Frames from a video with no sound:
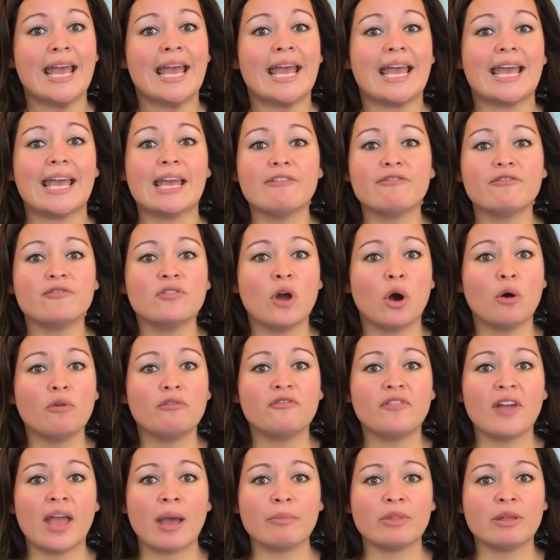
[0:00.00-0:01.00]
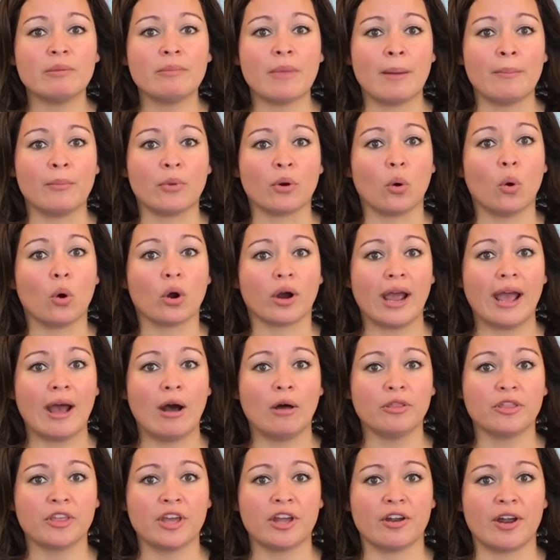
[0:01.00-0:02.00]
If no family member or
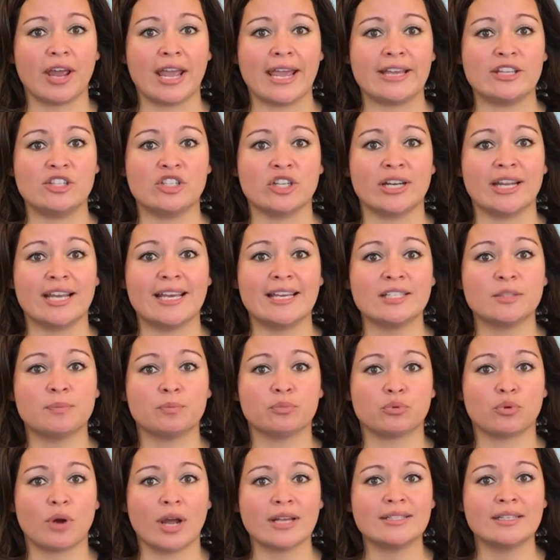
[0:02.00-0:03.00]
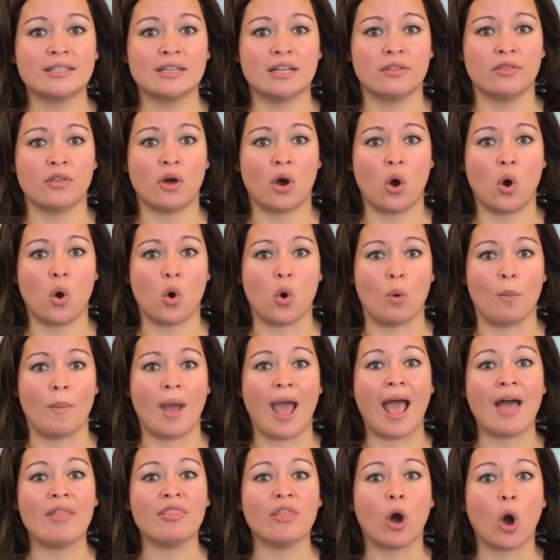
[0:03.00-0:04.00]
healthcare agent is present in the home
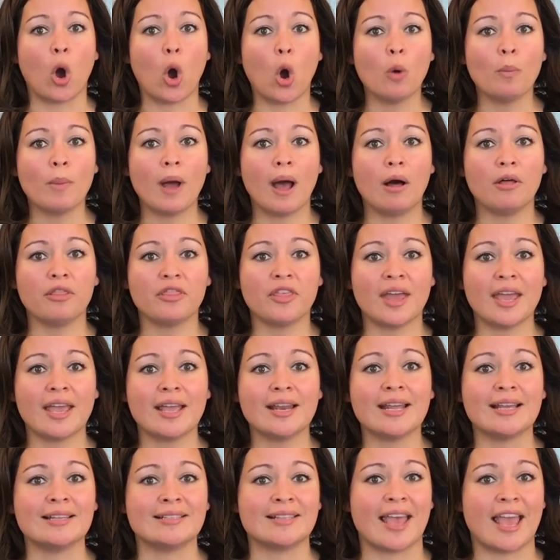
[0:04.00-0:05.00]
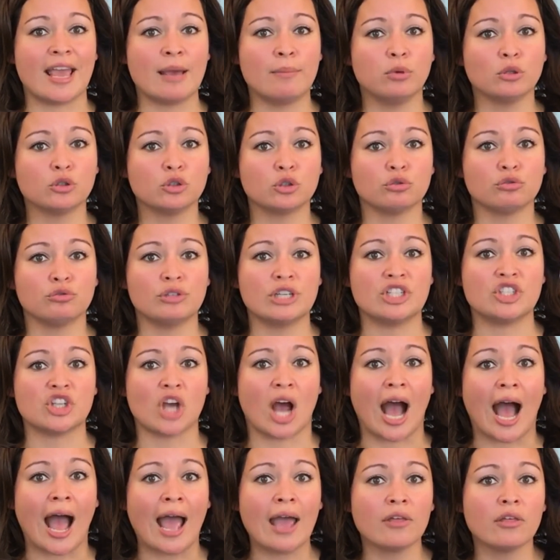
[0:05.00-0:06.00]
and the home health aide is able to reach
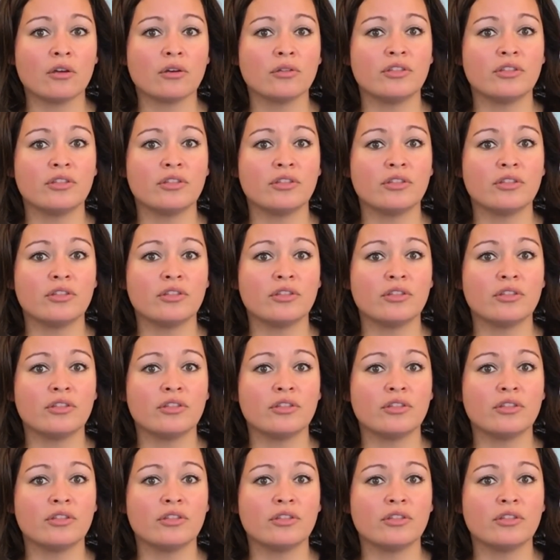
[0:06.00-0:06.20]
either